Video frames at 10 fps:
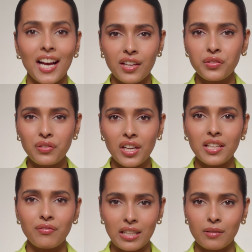Hi everyone
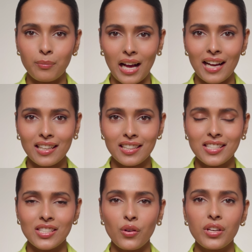and welcome back.
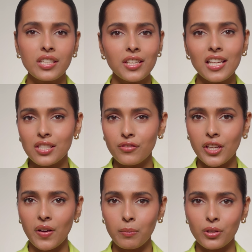So in today's
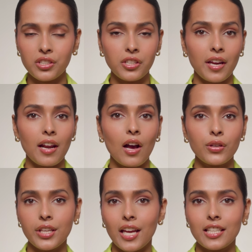video I'm going to share how
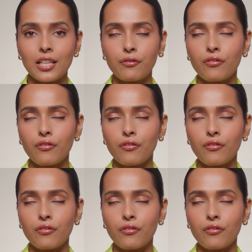to get a